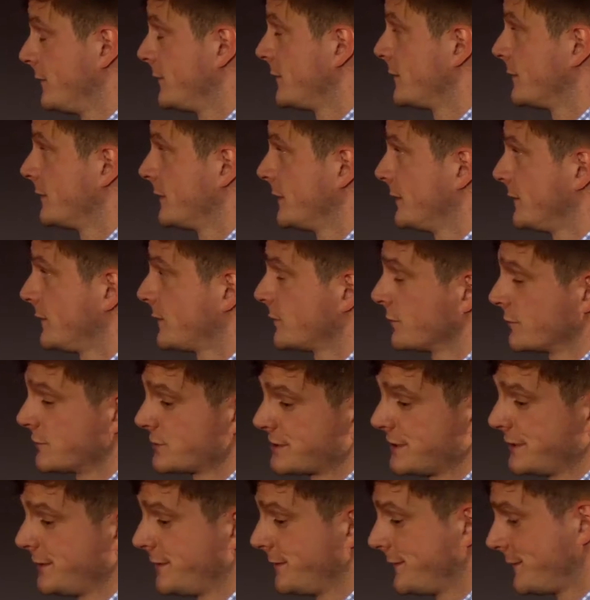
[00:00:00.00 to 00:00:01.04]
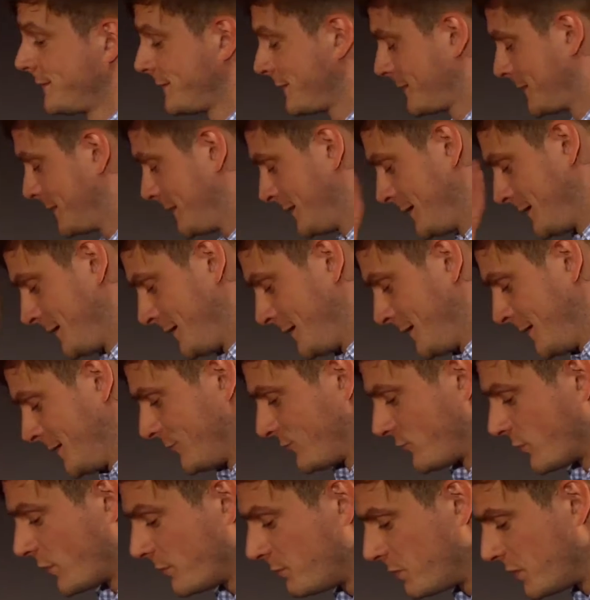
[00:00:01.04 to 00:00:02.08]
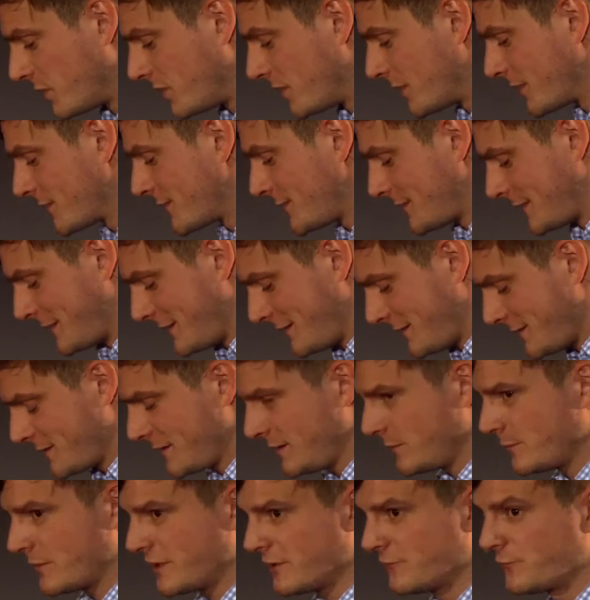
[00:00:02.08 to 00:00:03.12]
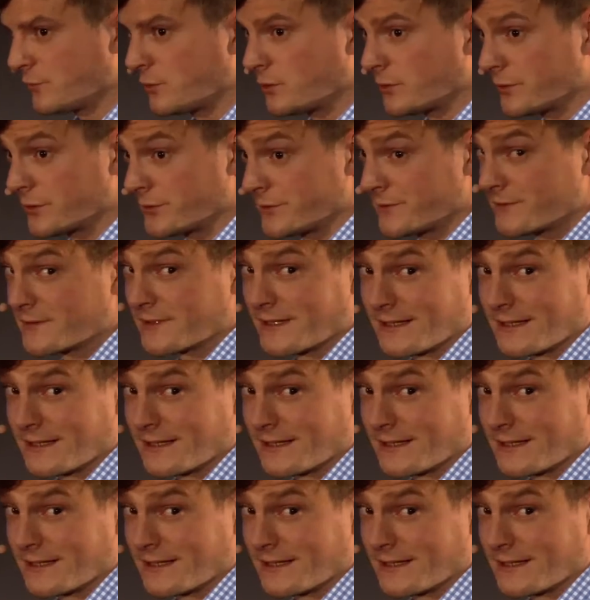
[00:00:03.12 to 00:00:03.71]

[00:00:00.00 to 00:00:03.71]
So he searched his Dropbox and his email folders,